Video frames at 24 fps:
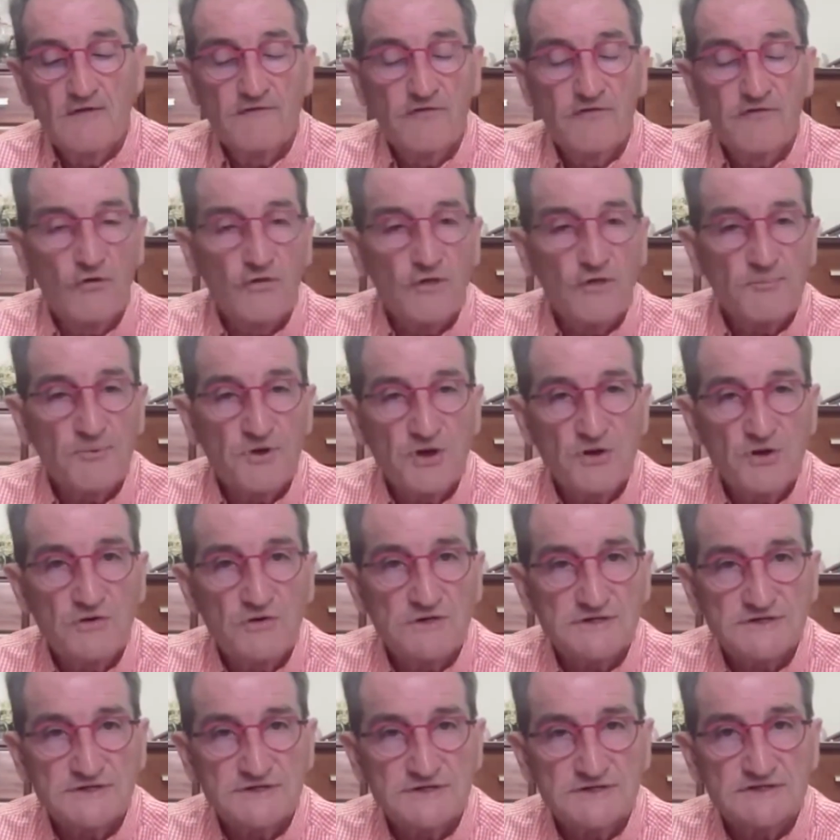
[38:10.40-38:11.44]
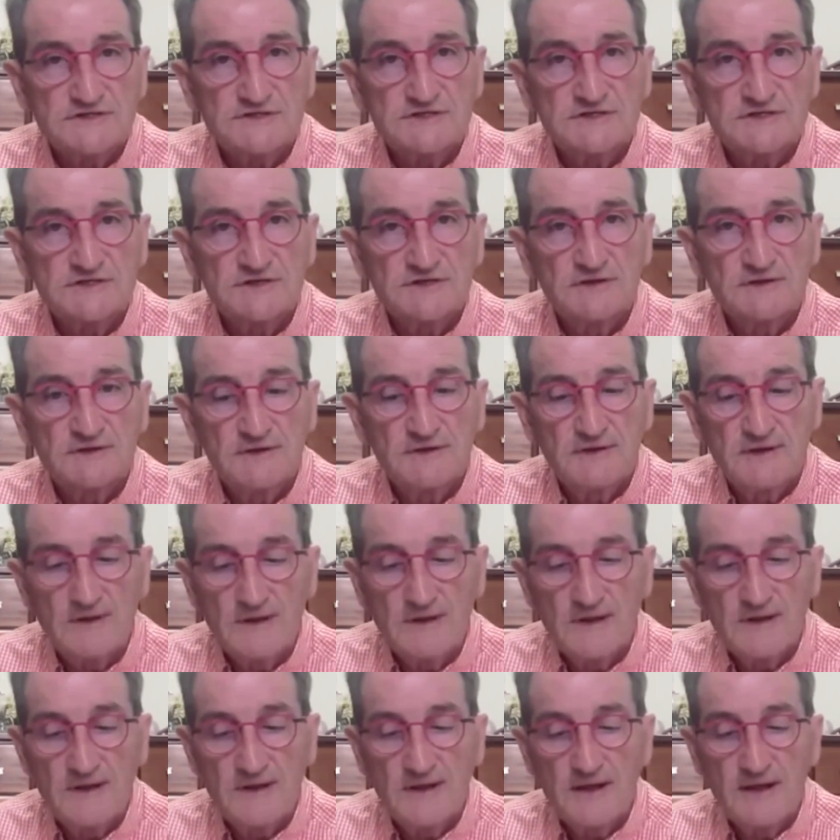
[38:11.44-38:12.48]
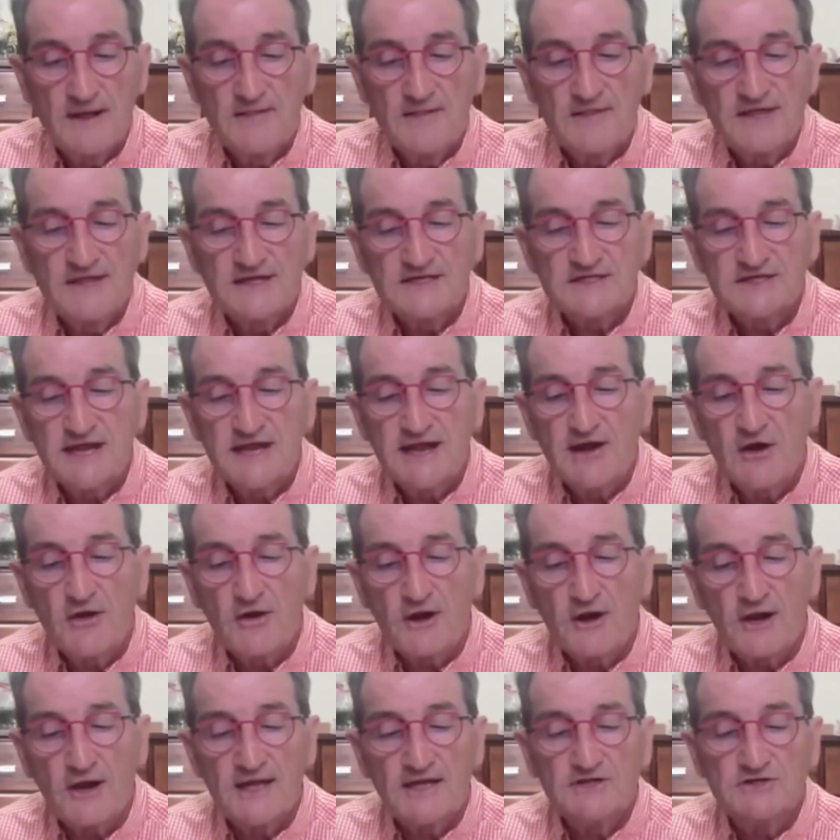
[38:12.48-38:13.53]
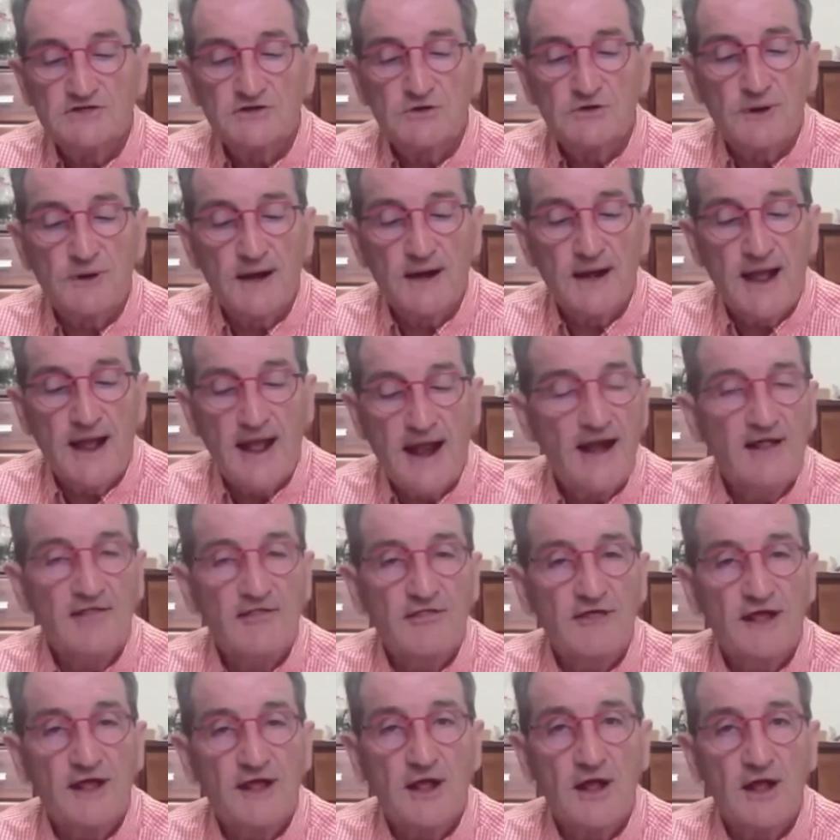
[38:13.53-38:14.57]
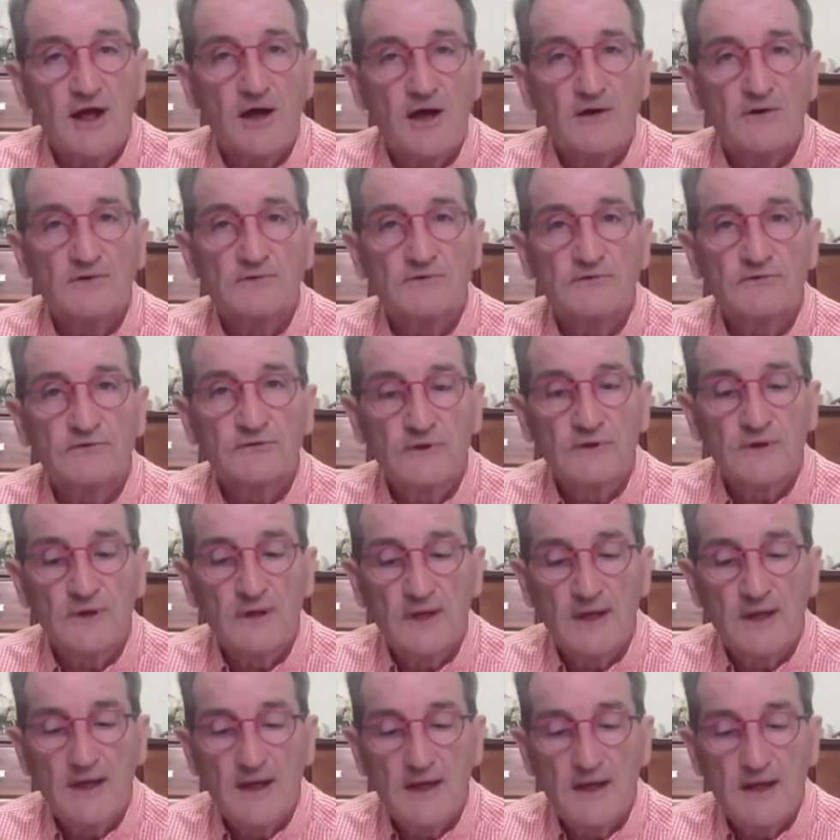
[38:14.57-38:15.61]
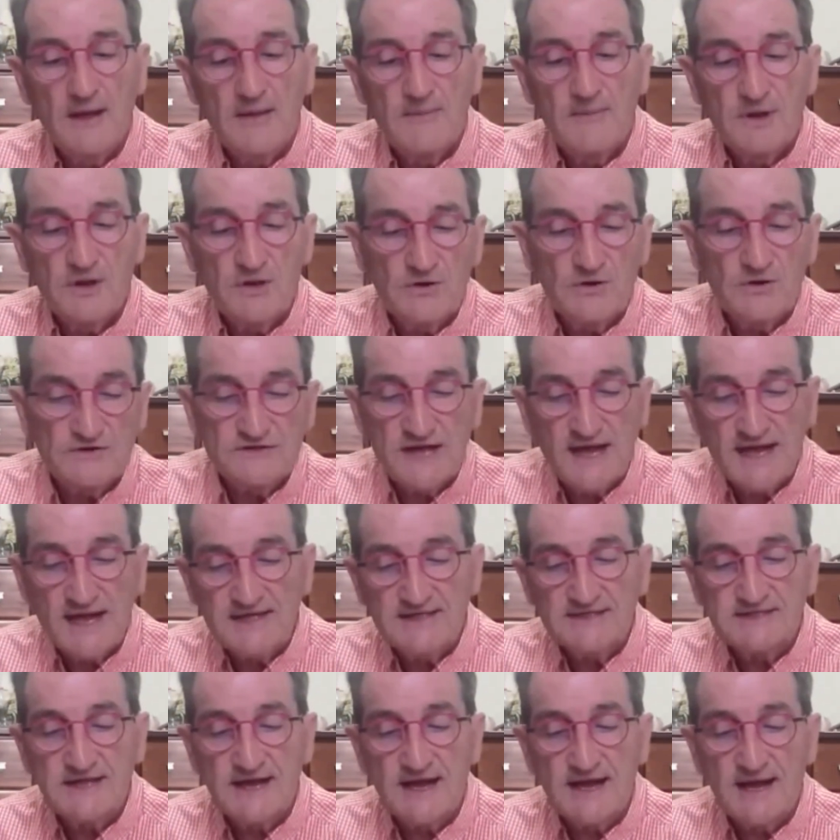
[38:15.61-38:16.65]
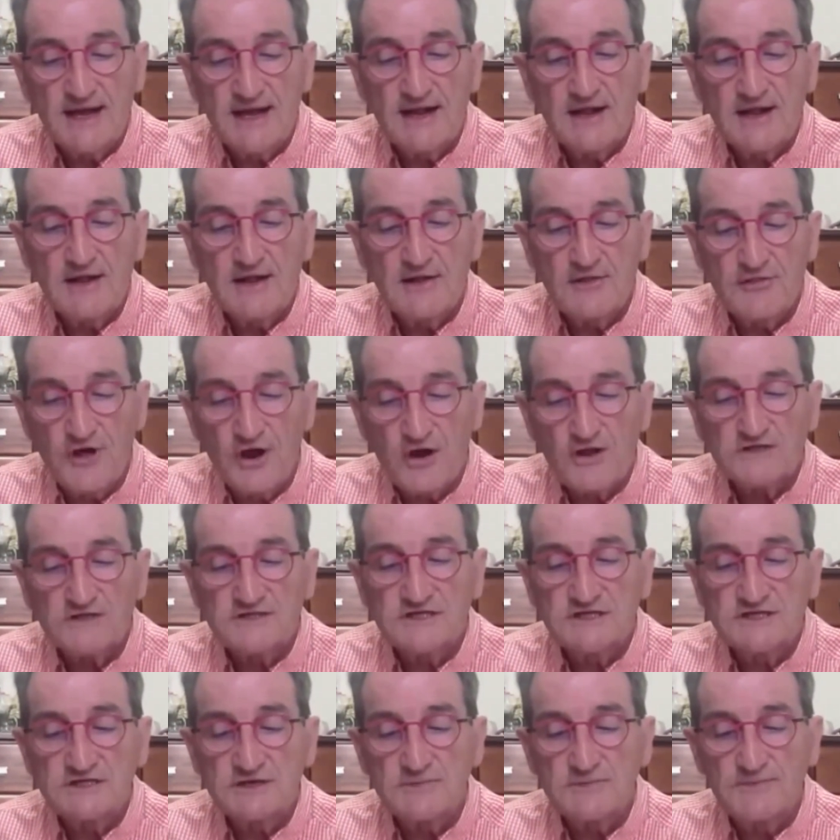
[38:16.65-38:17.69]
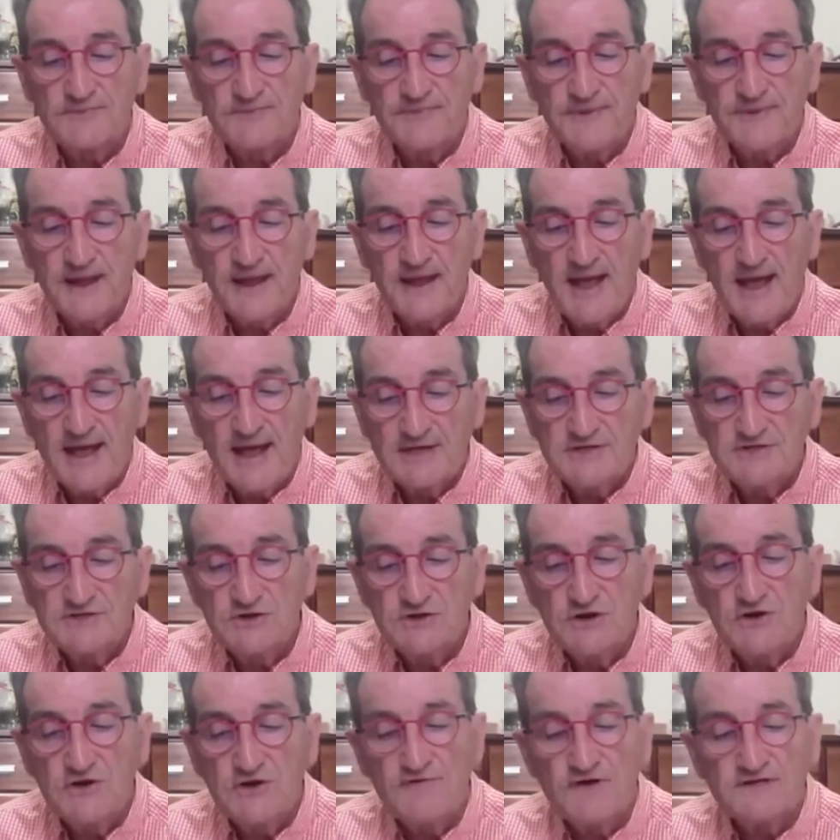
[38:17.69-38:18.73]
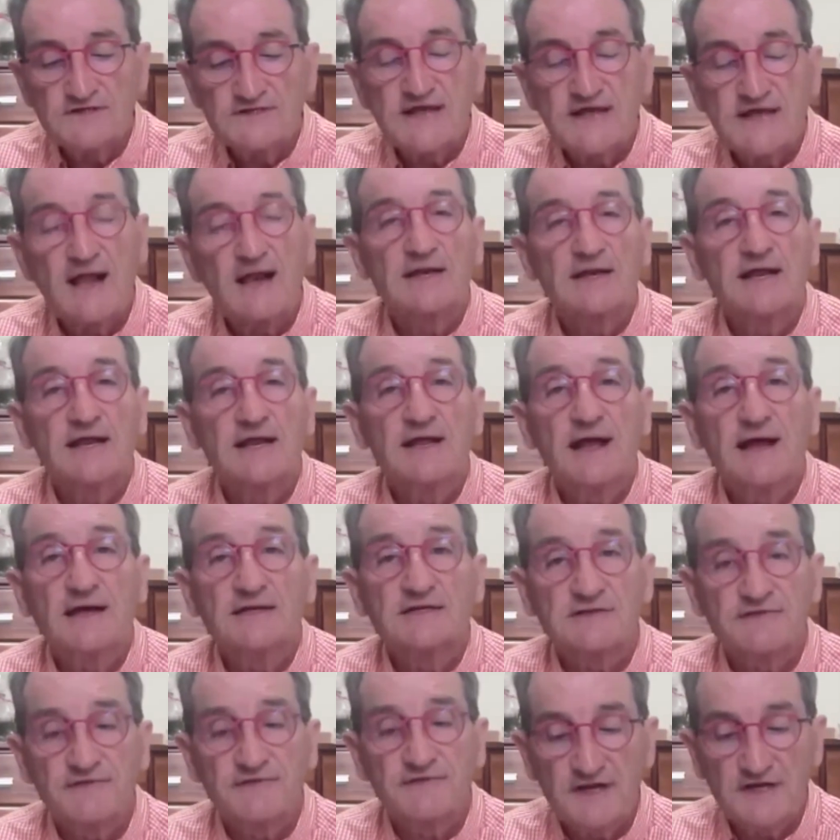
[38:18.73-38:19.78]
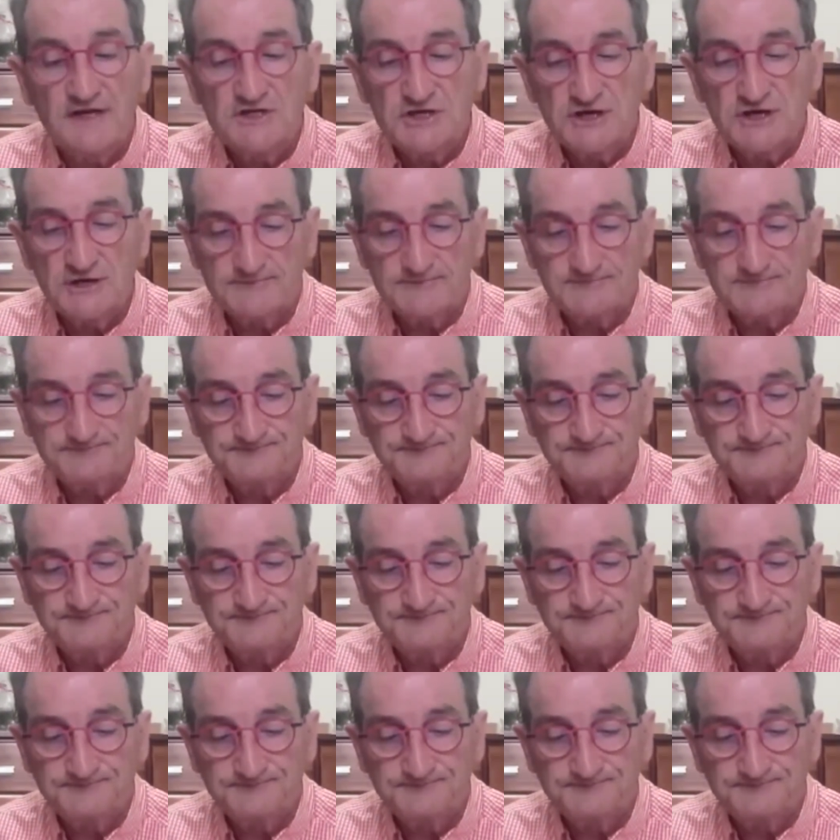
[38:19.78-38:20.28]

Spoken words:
For the purists, this cannot lead to an anything goes, because they say Catholicism has universality as a feature.